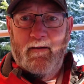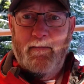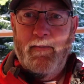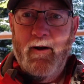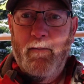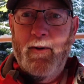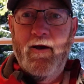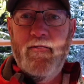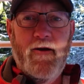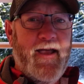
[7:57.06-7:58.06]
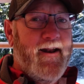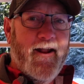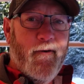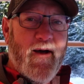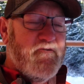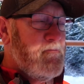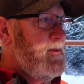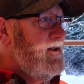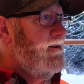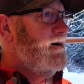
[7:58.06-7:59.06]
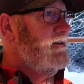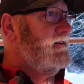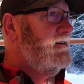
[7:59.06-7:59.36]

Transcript: but on my other hand, I don't have a mitten on.